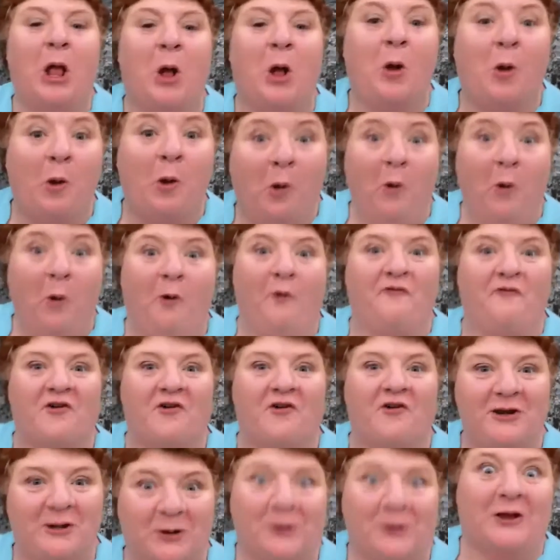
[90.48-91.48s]

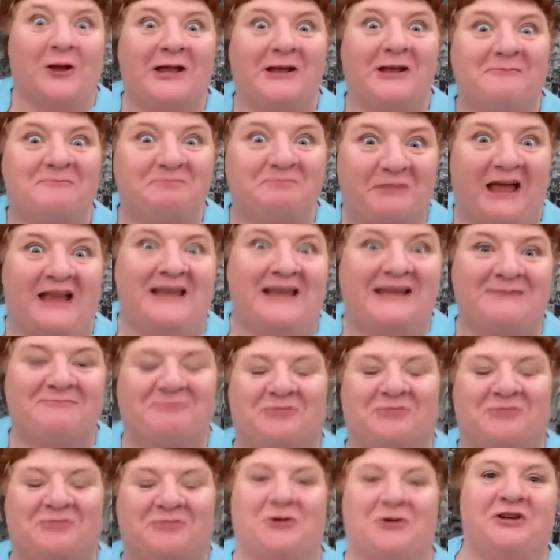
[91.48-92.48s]
overlooking
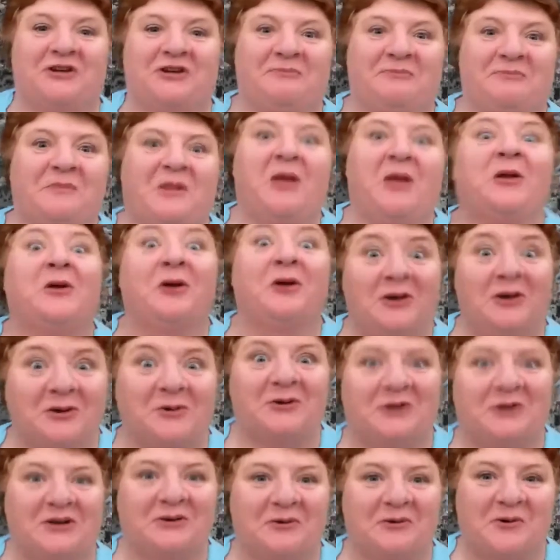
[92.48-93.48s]
Ballybunnan,
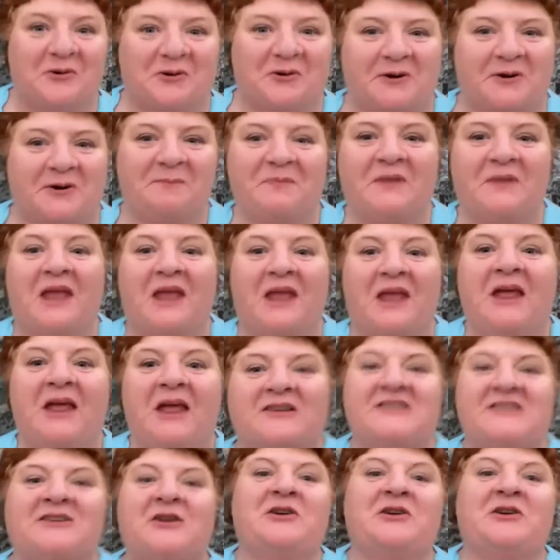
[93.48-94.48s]
Cnuchanore.
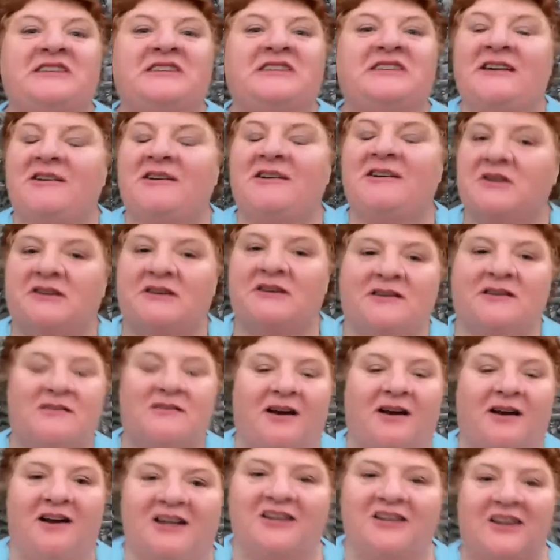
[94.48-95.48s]
So Diarmuid and
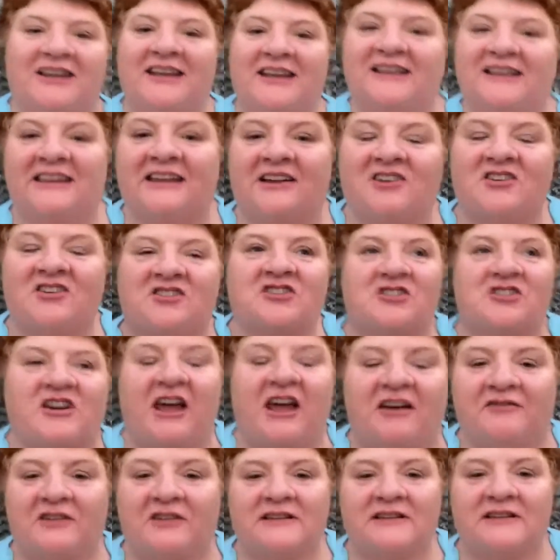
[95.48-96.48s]
Grainne, in their
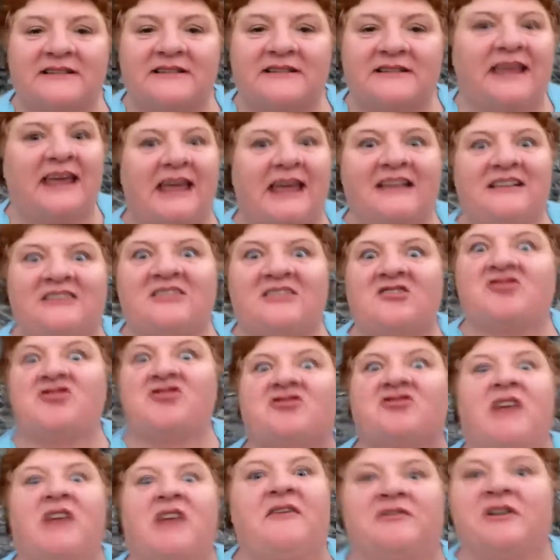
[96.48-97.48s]
travels, they had to
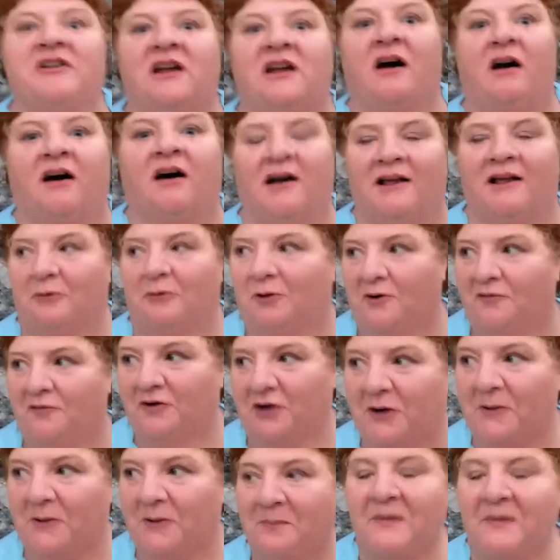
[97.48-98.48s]
travel all
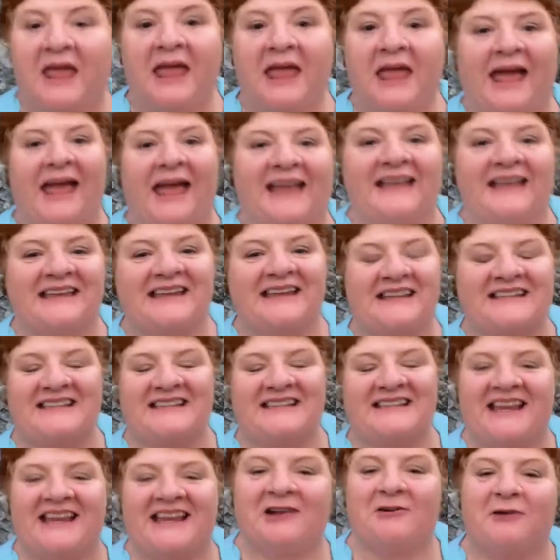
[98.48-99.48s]
over, and they
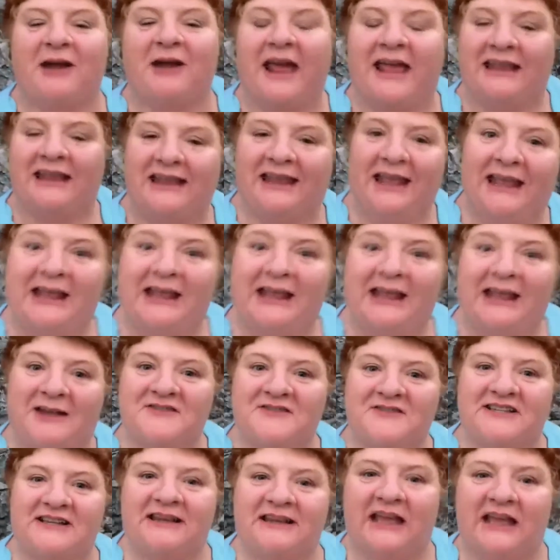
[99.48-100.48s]
say Crag Caves
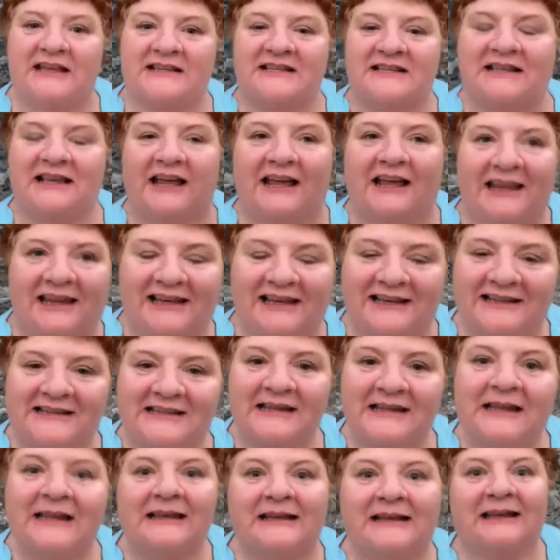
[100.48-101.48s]
and Castle Island,
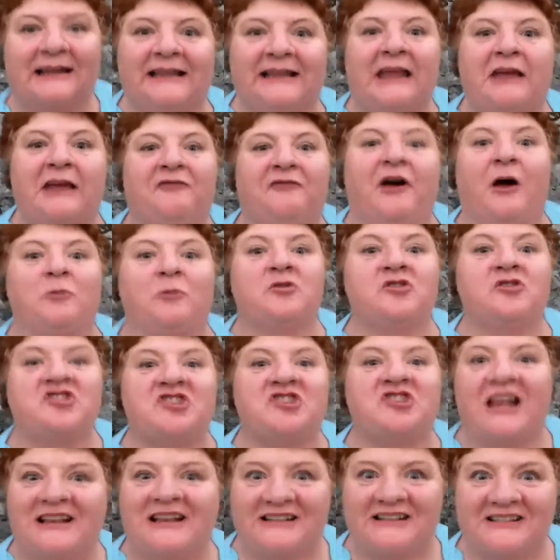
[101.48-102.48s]
that they found
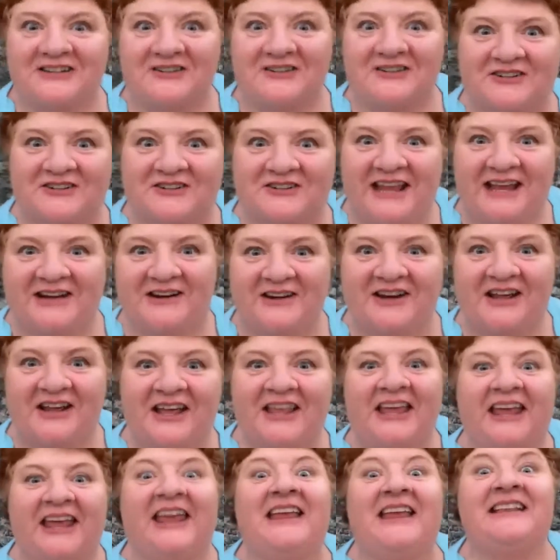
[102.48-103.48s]
shelter there
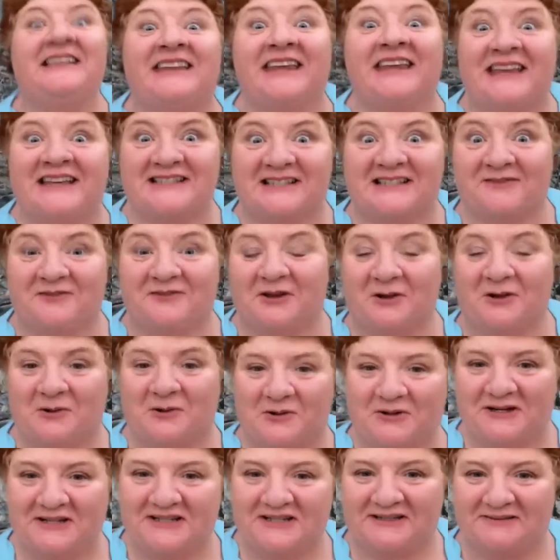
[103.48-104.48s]
in days of
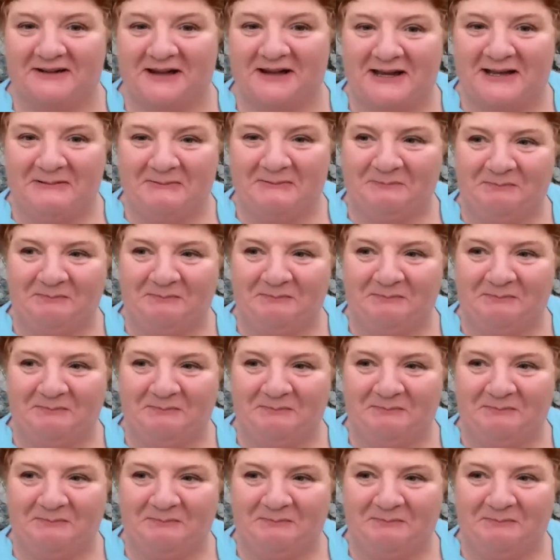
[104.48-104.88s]
yore as well.